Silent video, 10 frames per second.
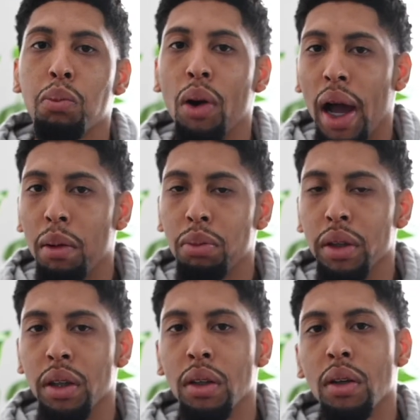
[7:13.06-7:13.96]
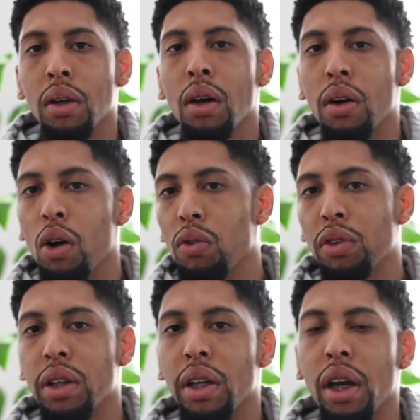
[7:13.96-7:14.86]
probably
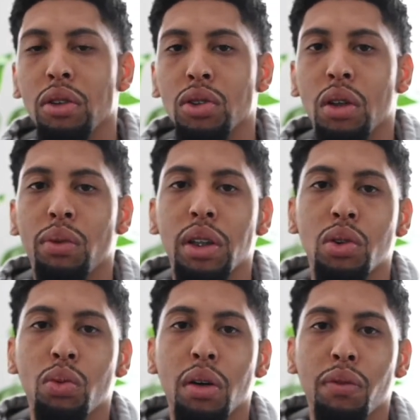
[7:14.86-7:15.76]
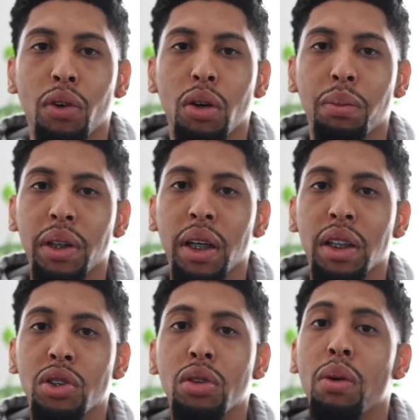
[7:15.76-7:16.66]
over the Air Jordan Retro 1 Volt
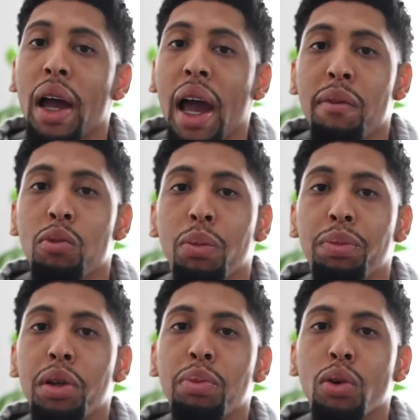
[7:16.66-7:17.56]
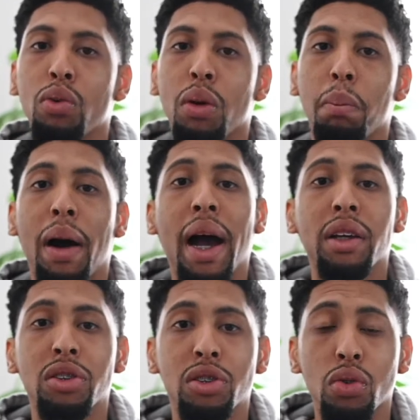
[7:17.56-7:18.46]
because you have more people who will buy
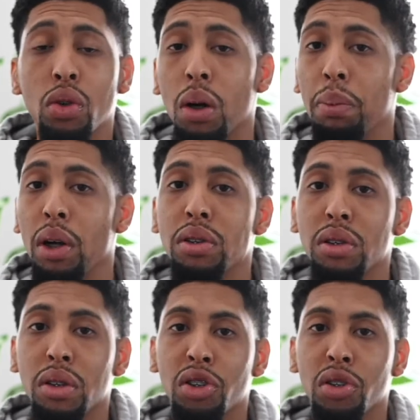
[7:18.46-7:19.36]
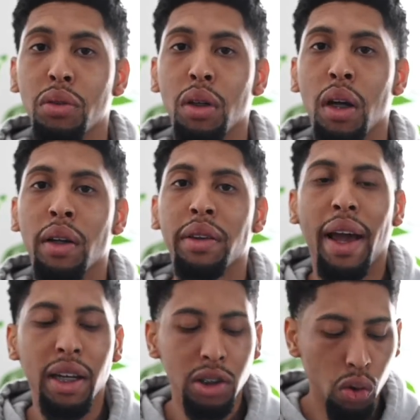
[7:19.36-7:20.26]
a shoe or purchase a shoe
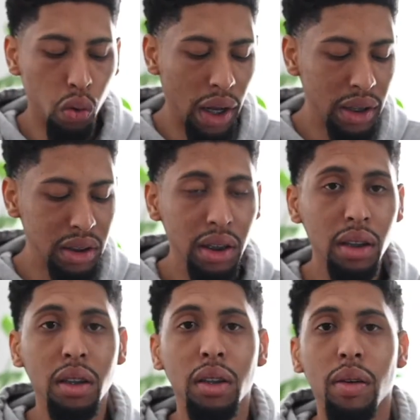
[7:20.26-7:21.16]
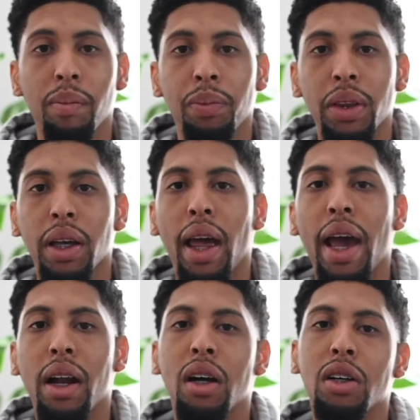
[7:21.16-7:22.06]
that has a quality look
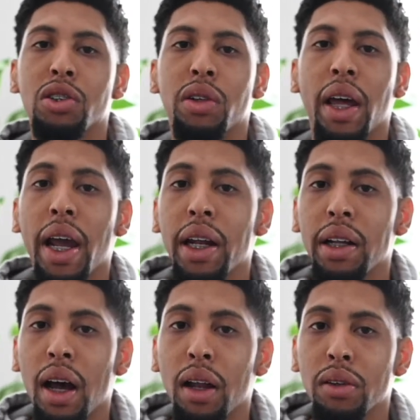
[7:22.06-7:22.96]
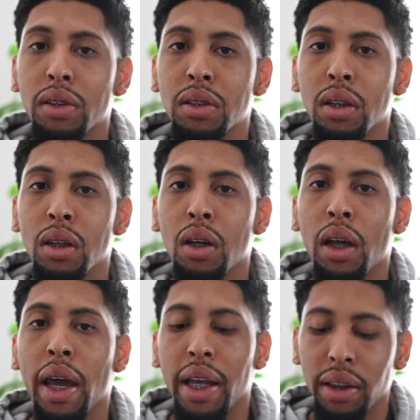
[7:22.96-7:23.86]
at $180,
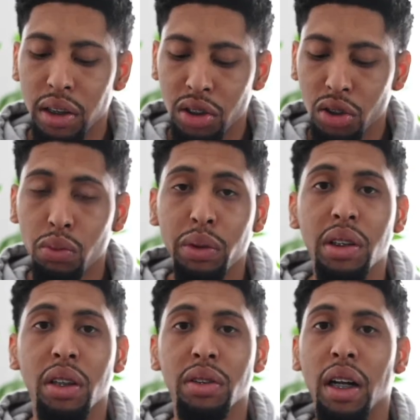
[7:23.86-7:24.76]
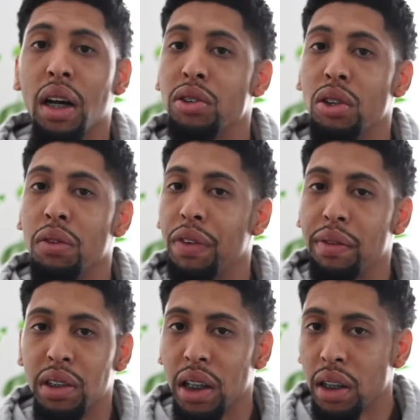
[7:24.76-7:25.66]
and this shoe retails at
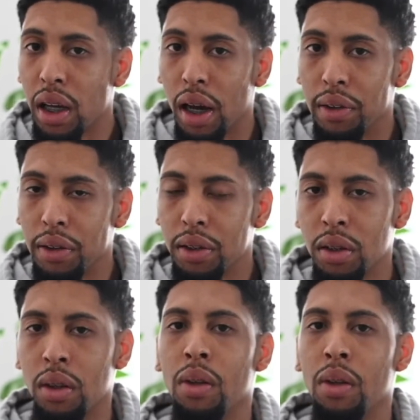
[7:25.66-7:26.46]
$115